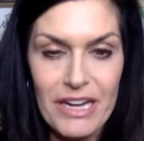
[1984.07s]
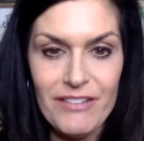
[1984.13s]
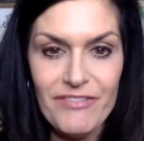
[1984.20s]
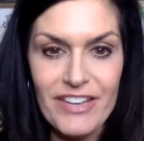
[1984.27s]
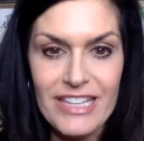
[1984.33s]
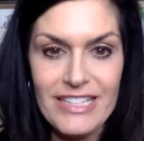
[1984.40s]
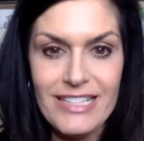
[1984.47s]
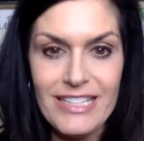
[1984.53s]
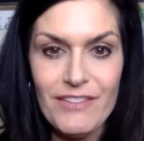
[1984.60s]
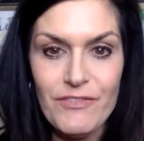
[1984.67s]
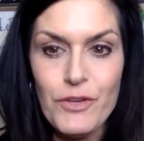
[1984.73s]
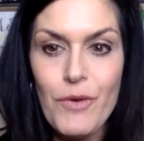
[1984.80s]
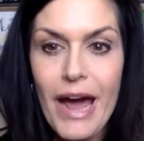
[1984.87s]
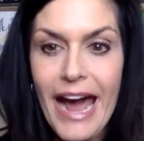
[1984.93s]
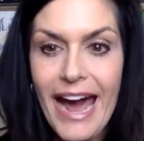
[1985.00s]
benefits and if
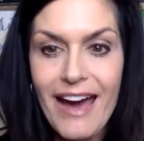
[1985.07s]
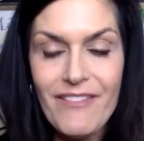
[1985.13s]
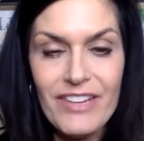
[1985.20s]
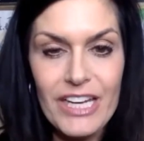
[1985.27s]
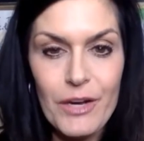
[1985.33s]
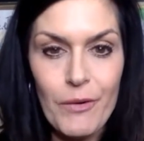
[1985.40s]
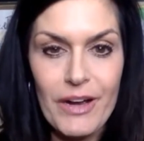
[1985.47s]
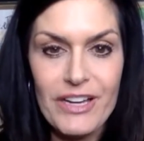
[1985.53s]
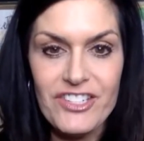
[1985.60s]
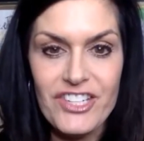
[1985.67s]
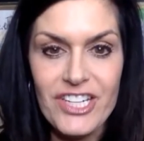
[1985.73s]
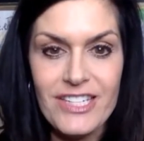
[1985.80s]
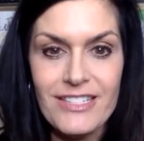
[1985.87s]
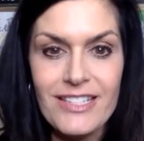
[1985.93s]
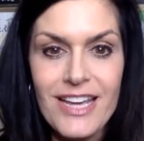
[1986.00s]
you have any
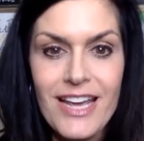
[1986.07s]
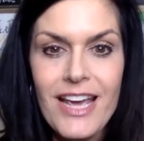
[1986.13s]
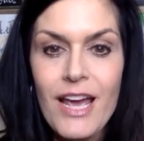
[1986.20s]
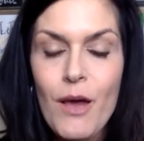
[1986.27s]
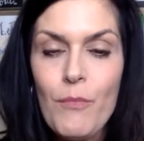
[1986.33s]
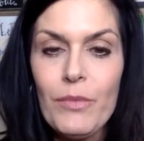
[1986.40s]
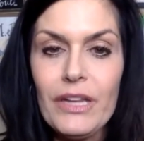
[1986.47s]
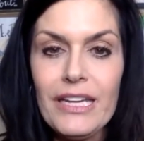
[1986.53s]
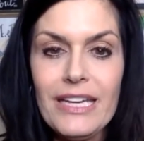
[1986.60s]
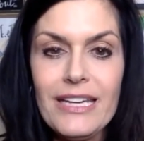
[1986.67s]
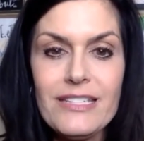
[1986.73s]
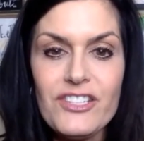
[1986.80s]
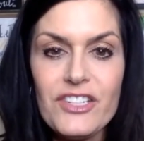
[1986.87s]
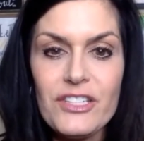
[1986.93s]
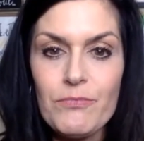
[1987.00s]
questions
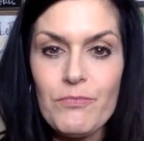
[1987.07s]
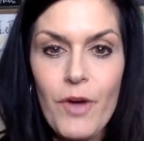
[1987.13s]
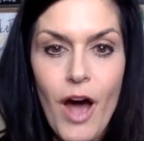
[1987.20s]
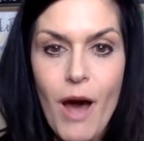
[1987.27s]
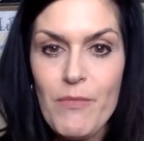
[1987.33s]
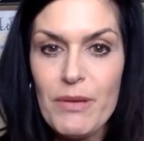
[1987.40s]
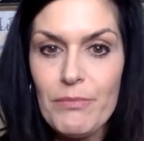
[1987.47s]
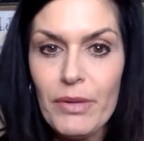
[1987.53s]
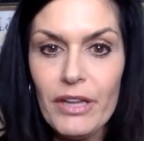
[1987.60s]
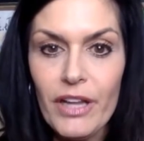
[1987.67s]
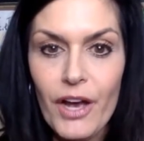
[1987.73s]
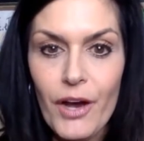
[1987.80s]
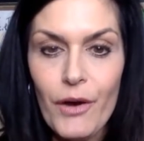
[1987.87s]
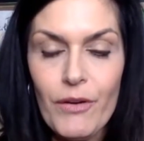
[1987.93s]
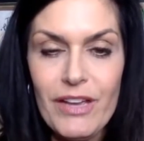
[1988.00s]
please just comment
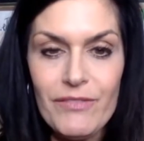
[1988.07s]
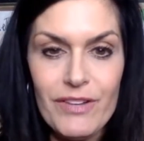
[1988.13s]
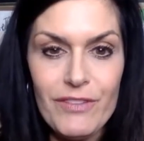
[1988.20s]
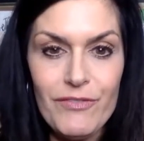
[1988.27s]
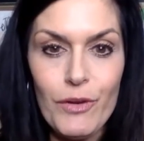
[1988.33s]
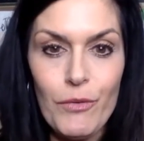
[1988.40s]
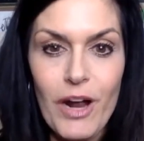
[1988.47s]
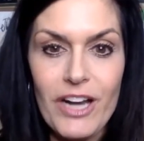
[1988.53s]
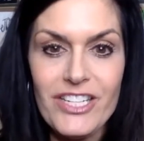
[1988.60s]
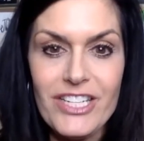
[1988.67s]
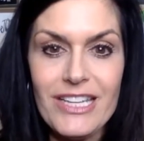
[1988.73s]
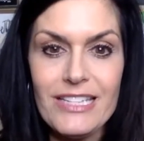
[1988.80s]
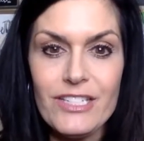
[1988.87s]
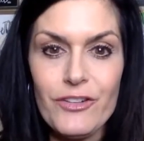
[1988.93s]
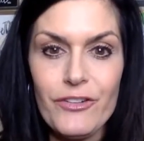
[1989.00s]
below even if you're
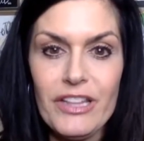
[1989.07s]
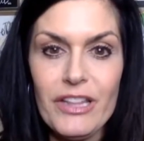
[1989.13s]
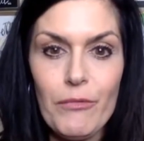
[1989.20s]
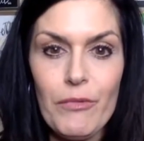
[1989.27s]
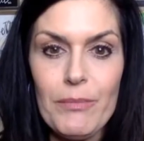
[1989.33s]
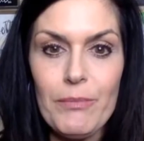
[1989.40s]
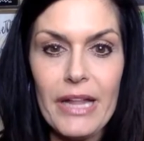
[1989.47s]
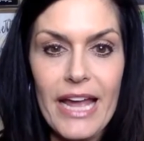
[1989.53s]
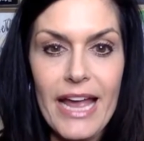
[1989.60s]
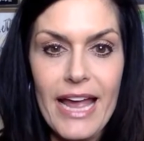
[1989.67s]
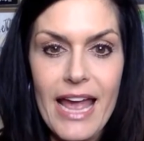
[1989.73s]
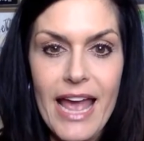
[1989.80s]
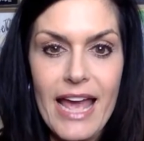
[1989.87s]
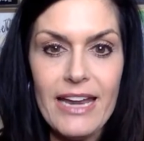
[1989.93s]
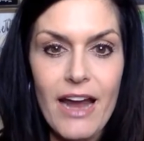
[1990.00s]
watching this during the
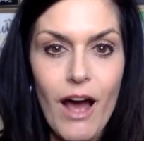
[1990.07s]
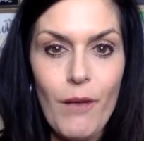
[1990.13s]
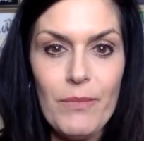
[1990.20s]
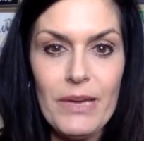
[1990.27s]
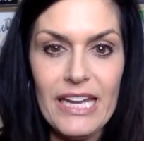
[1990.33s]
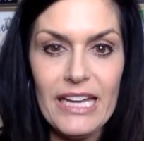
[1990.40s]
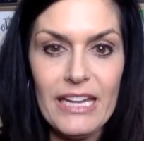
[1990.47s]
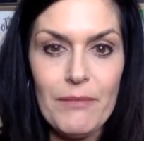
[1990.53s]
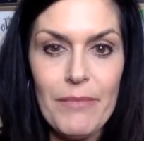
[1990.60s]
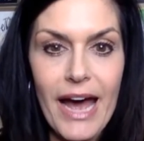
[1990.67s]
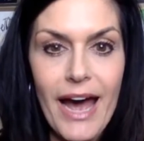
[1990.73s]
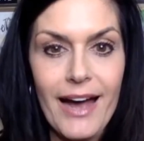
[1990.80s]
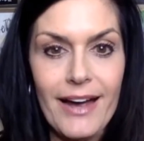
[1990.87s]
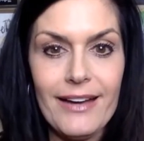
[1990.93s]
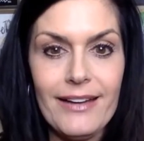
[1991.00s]
replay and i'll be getting
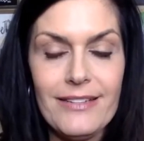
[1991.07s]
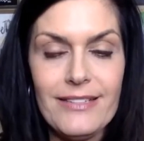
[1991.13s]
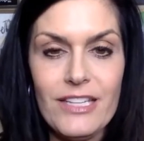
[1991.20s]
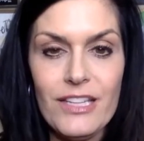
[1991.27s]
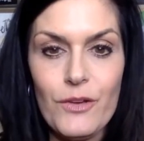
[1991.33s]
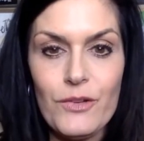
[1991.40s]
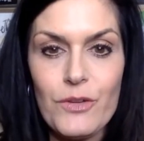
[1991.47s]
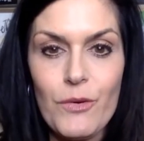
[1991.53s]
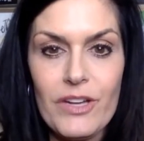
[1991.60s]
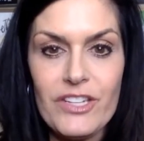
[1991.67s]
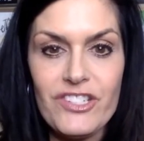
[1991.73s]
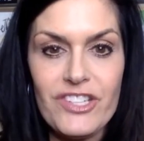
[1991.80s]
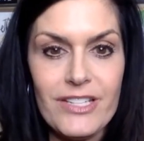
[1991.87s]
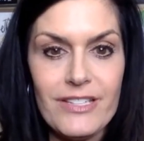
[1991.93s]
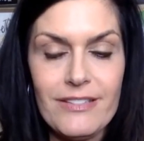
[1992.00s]
back to those
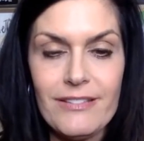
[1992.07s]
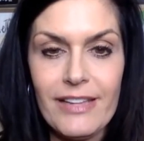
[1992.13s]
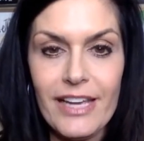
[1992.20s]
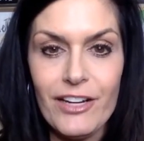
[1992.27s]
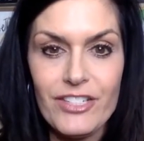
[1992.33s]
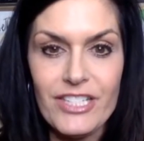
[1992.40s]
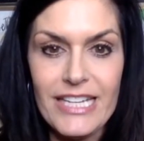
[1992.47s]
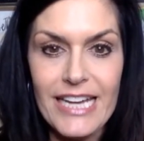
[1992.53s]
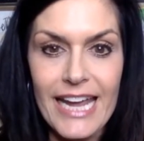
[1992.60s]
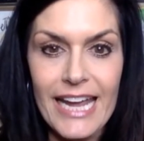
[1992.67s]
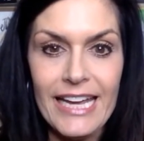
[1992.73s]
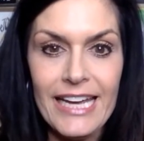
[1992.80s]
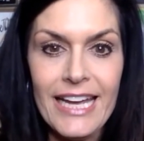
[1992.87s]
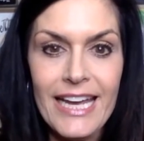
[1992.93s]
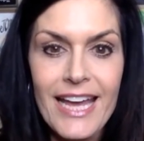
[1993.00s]
questions later
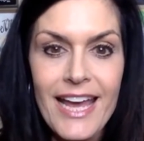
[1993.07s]
today.